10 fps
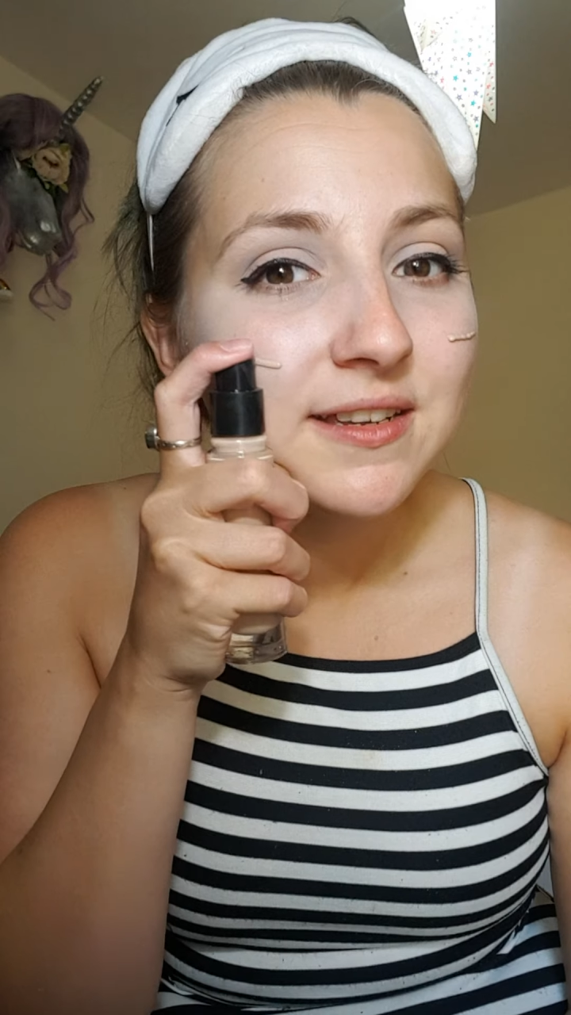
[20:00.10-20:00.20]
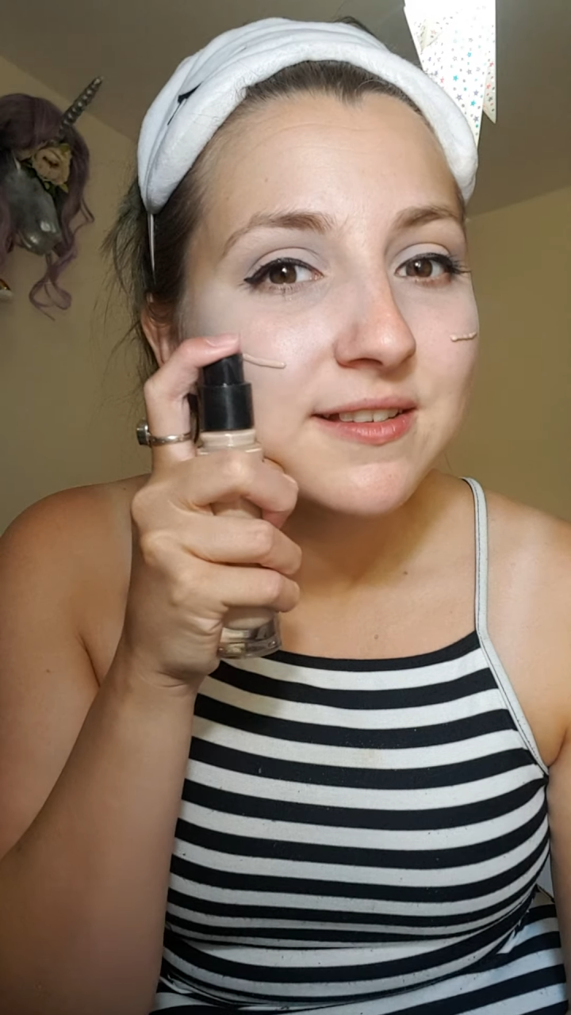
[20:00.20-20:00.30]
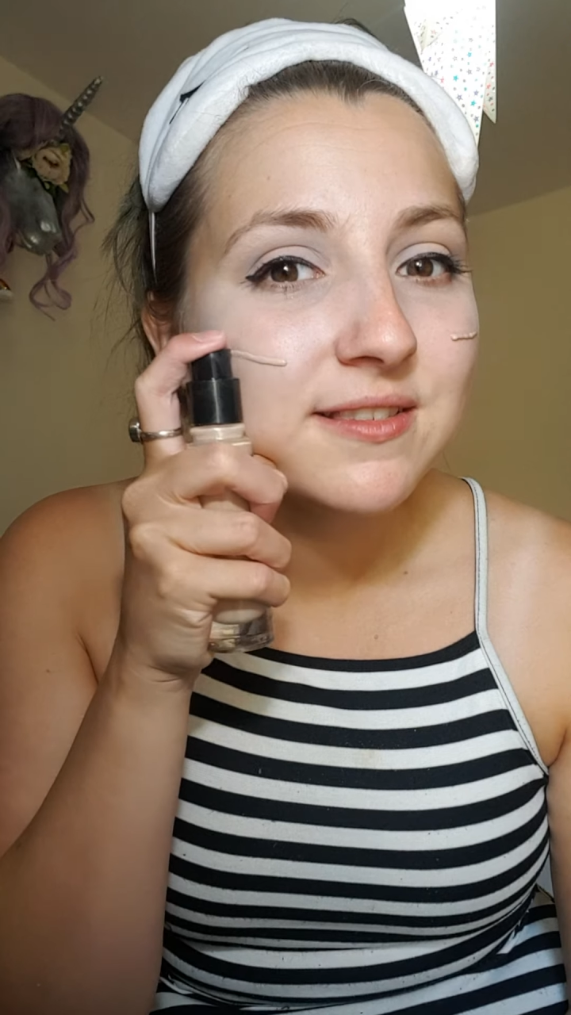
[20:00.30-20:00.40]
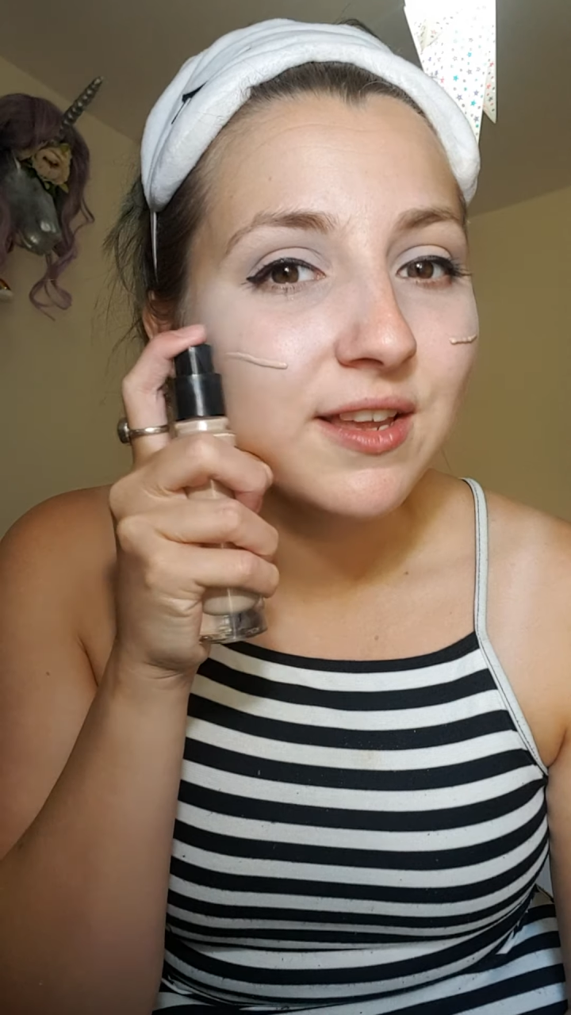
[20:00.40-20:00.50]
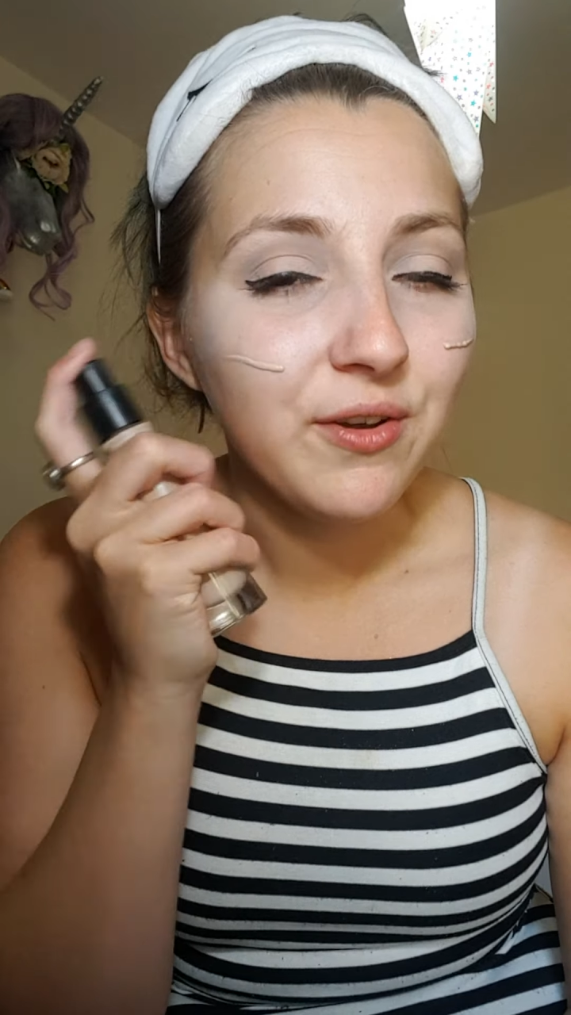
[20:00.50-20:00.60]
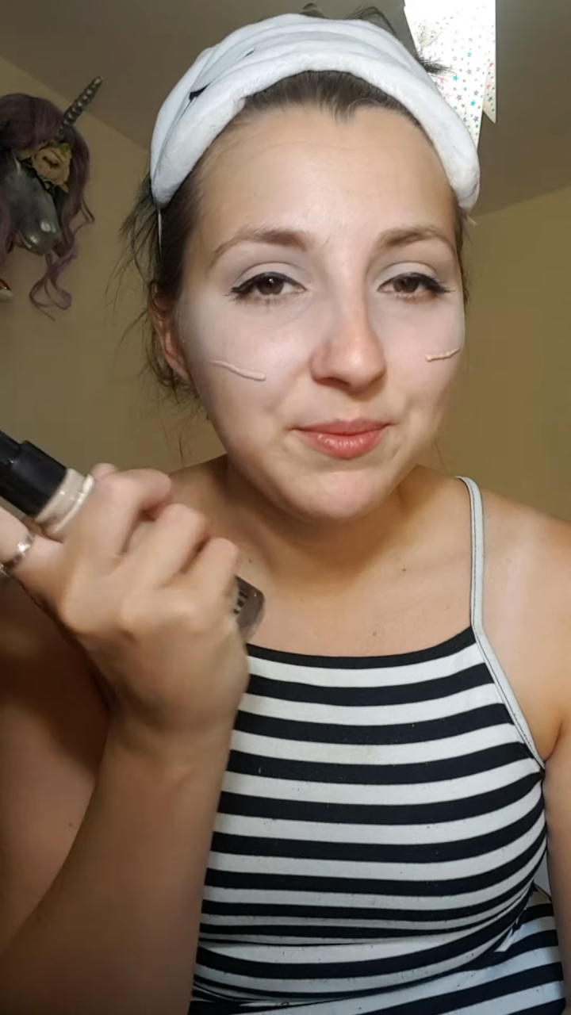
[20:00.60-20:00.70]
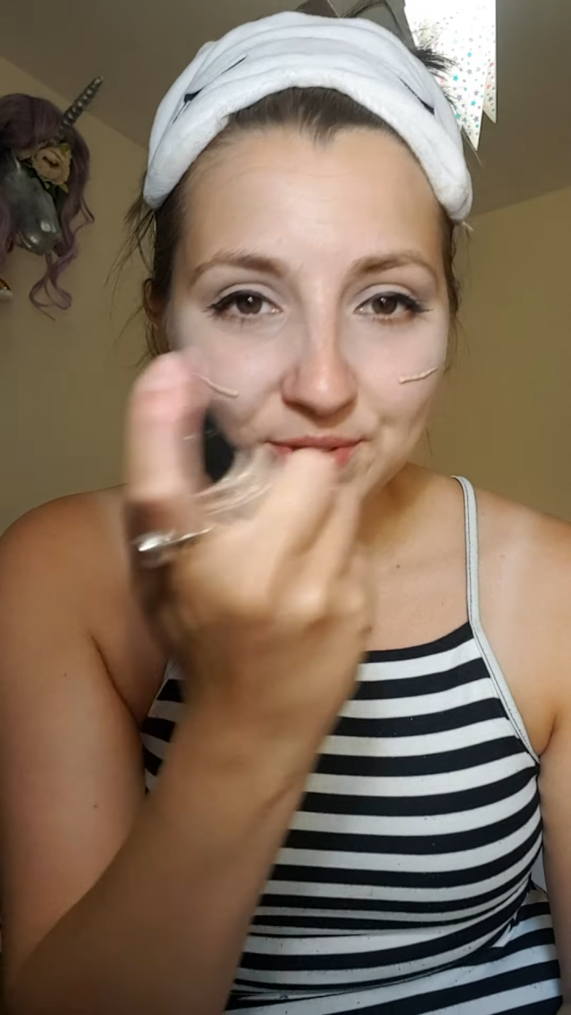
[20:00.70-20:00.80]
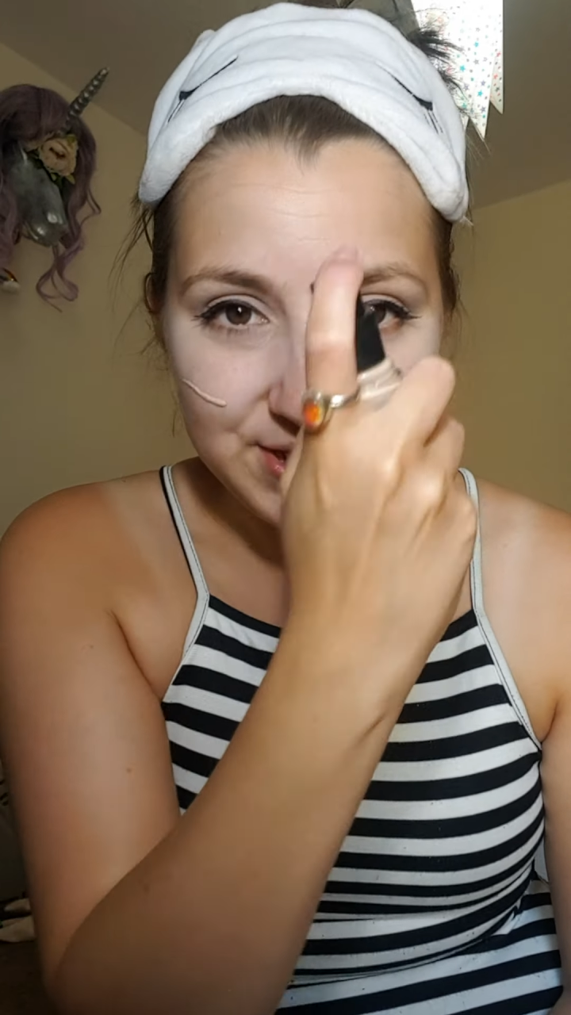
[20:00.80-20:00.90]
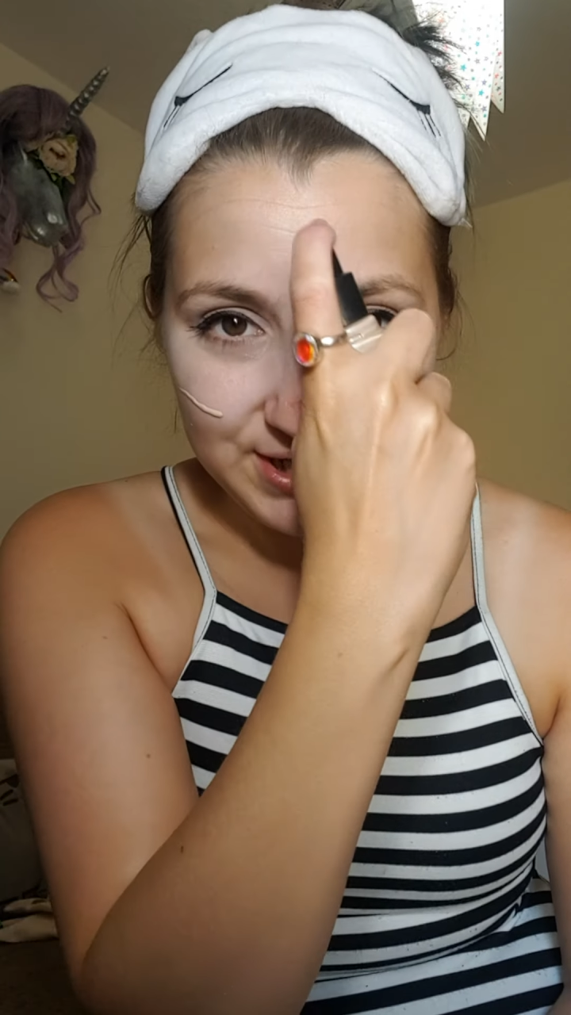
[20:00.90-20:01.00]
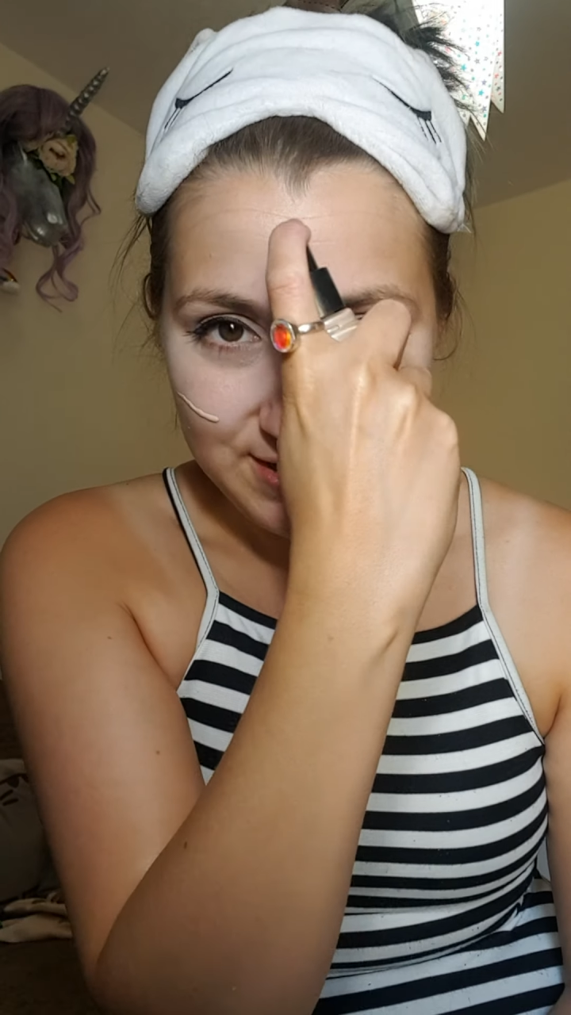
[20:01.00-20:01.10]
So I'm
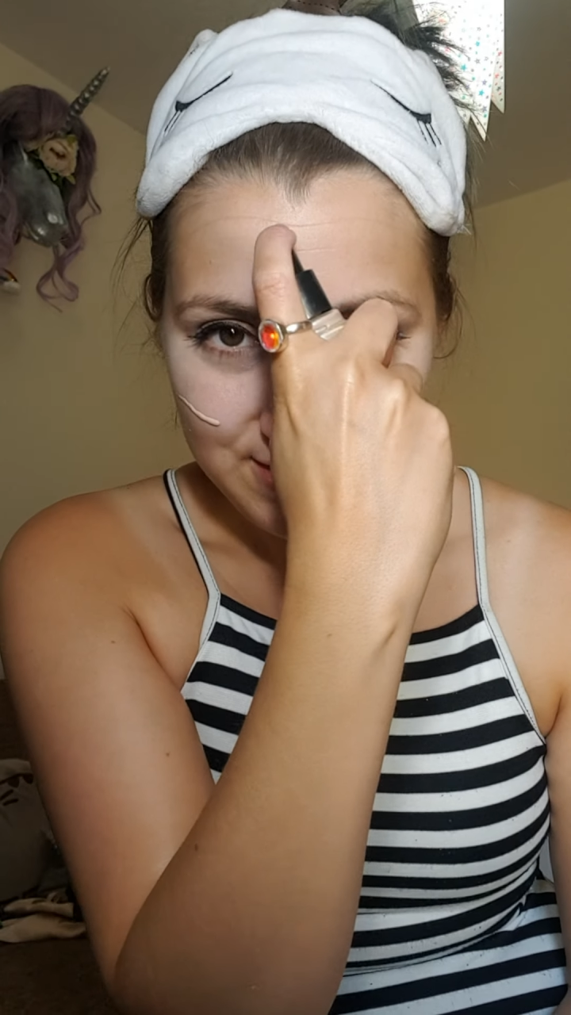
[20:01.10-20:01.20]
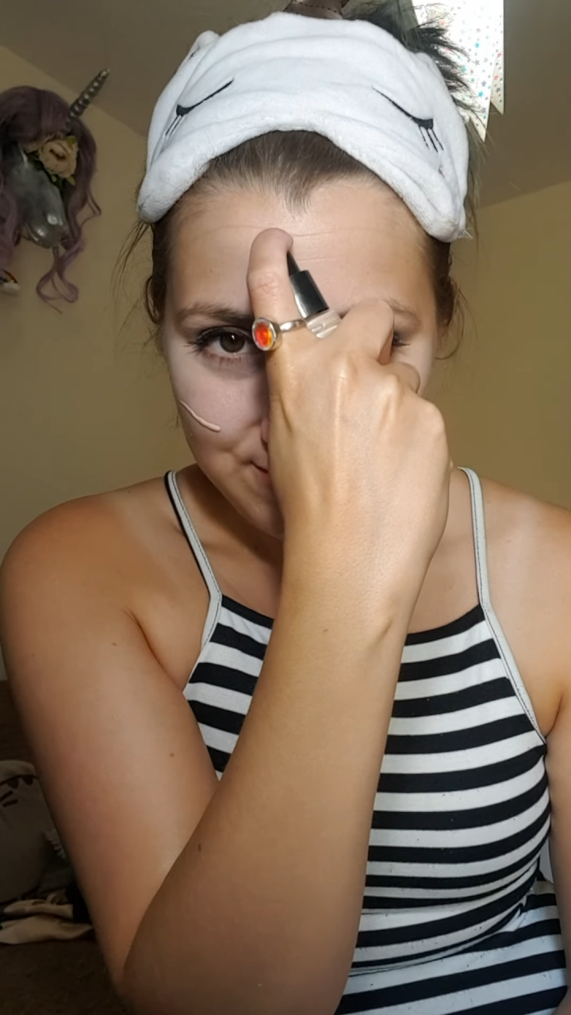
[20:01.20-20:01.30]
just going to